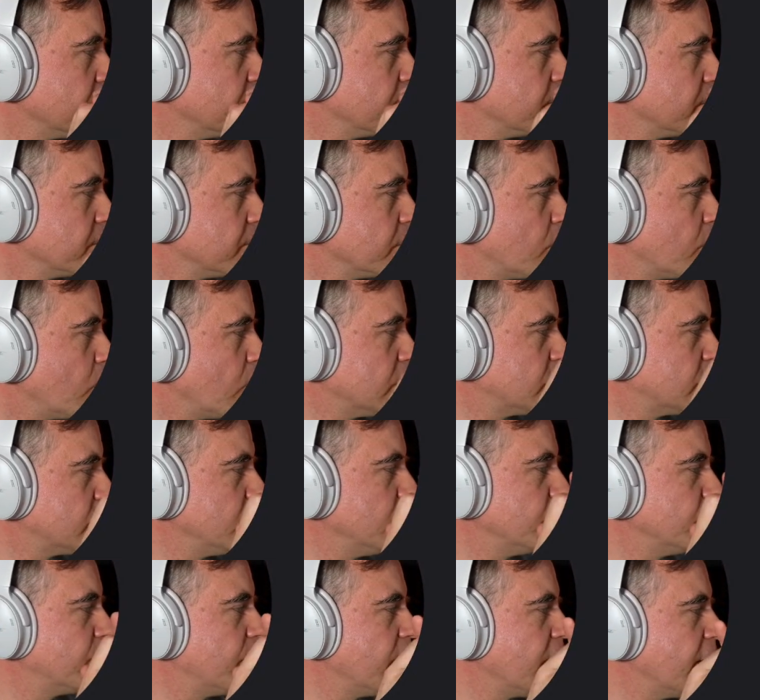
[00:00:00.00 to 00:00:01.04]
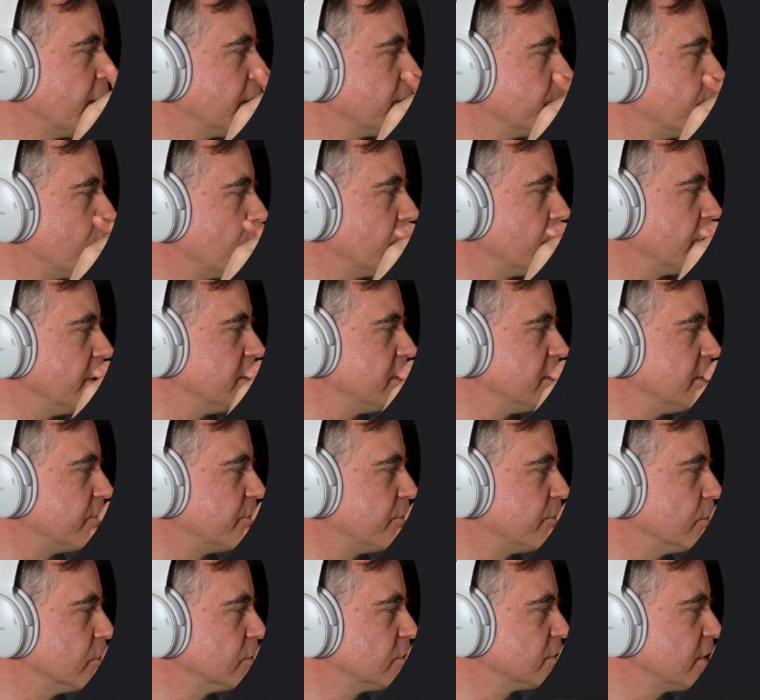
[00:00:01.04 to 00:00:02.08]
What do you find more easy,
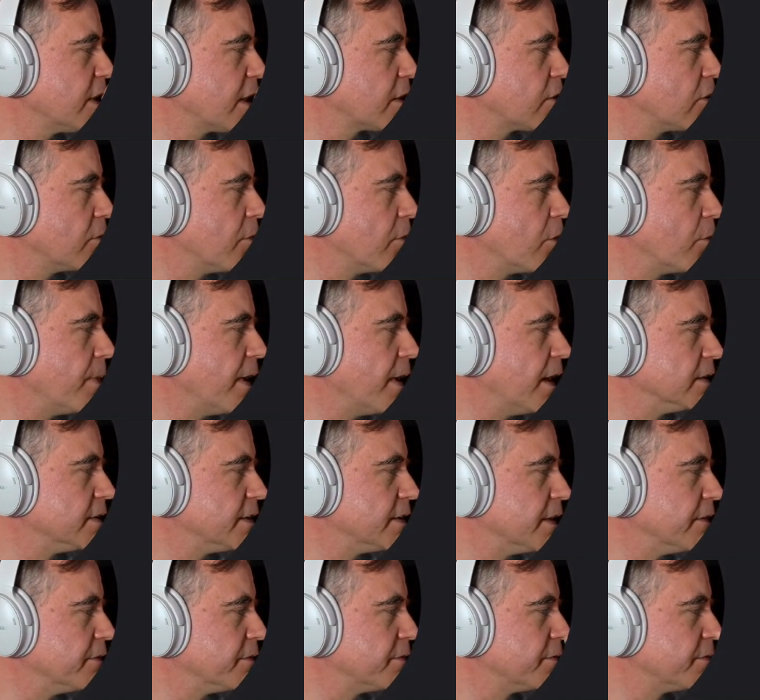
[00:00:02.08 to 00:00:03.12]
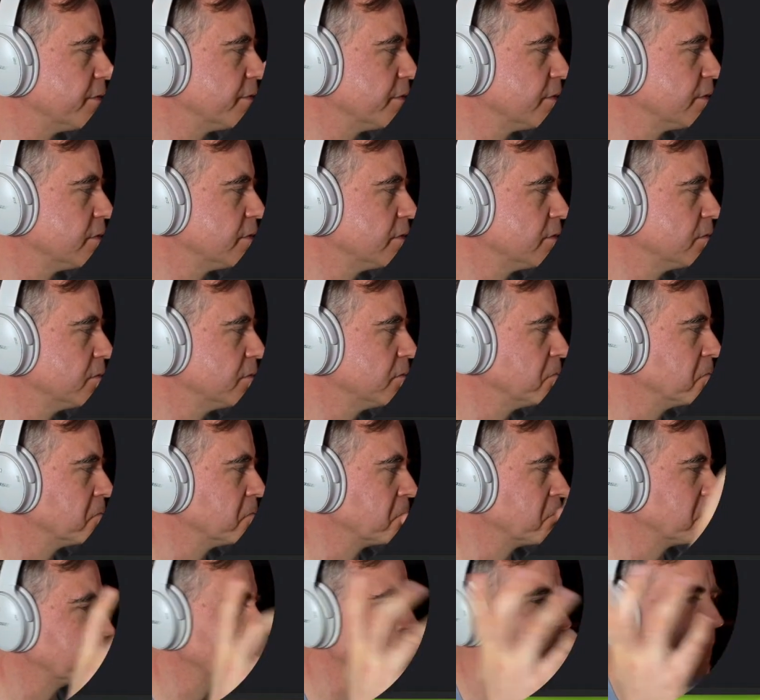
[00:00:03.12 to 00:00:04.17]
full stack or mobile dev?
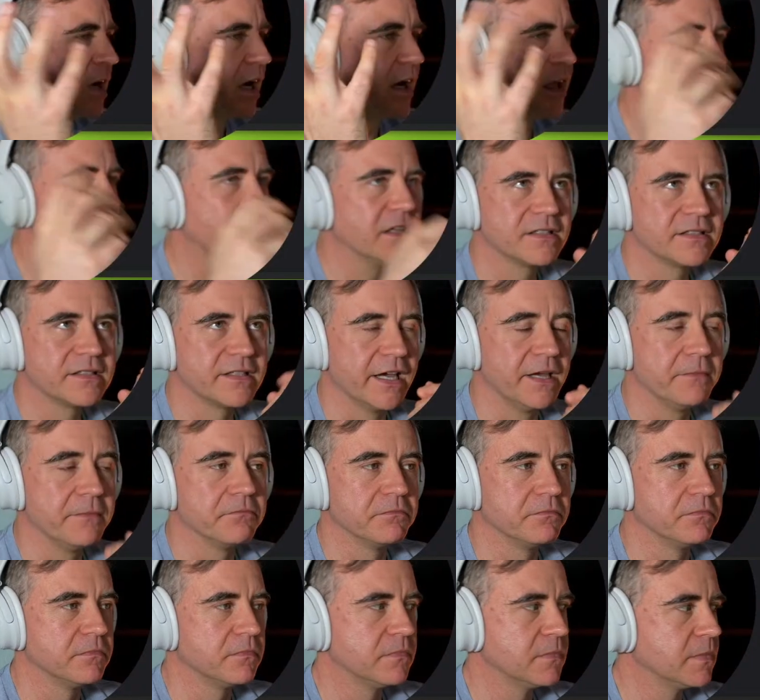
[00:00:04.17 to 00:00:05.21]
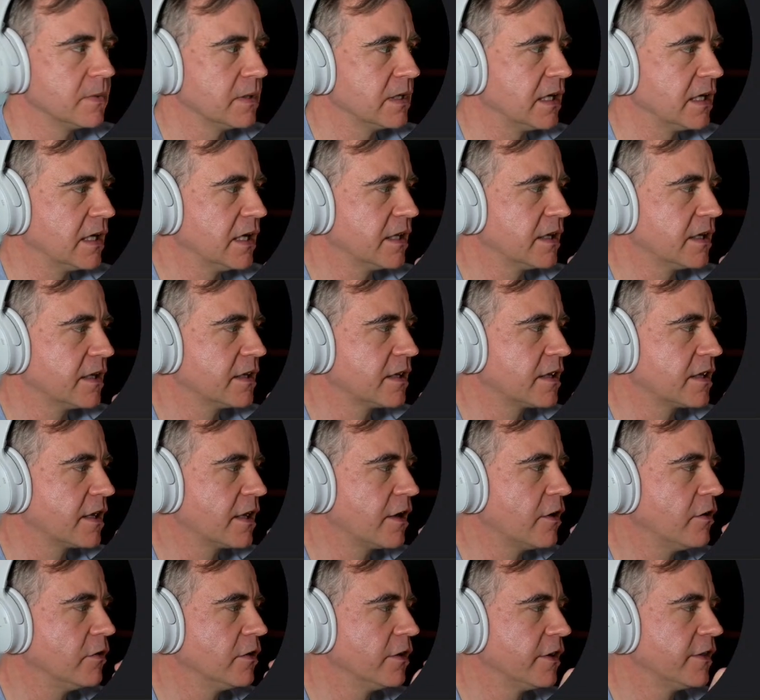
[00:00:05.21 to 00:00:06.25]
The same.
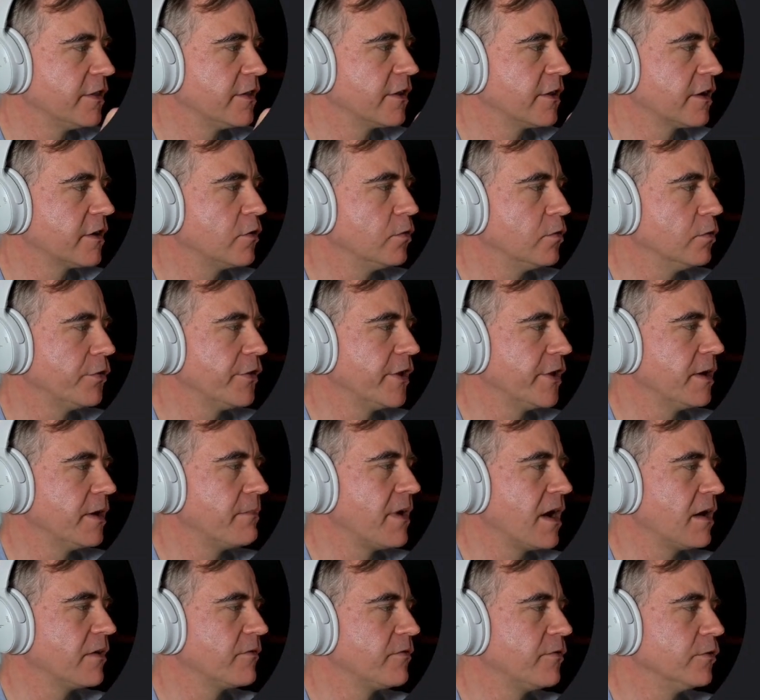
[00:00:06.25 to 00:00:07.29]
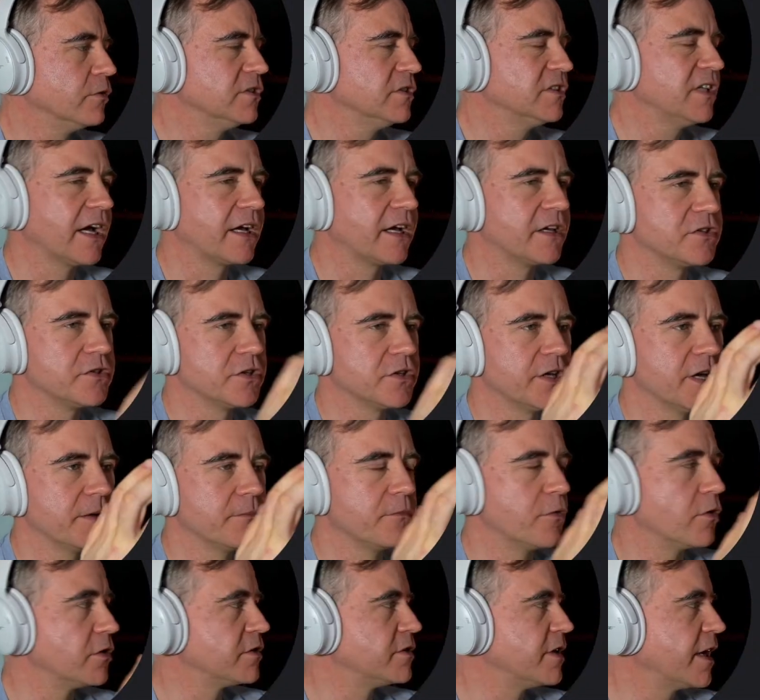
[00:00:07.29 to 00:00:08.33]
The cool thing about full stack is you get
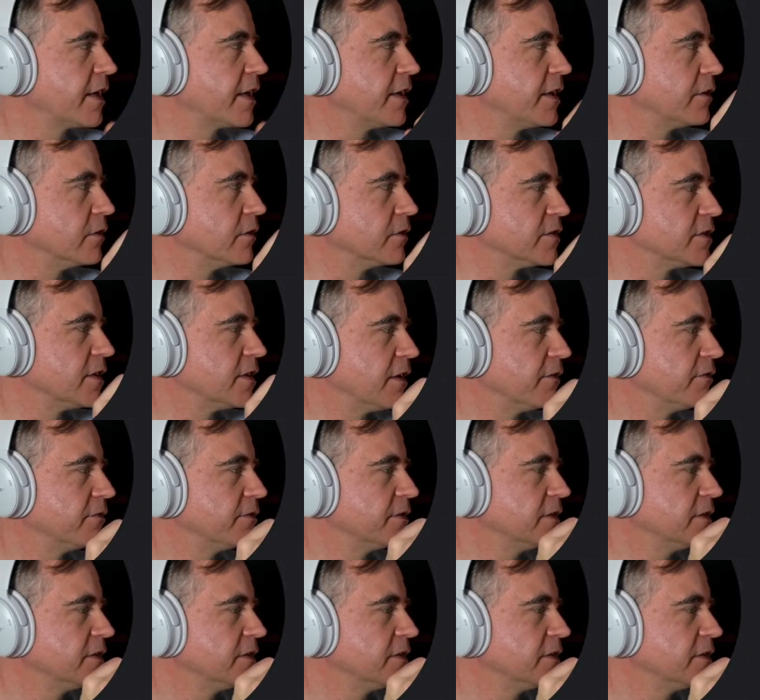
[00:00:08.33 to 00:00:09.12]
more technical stuff.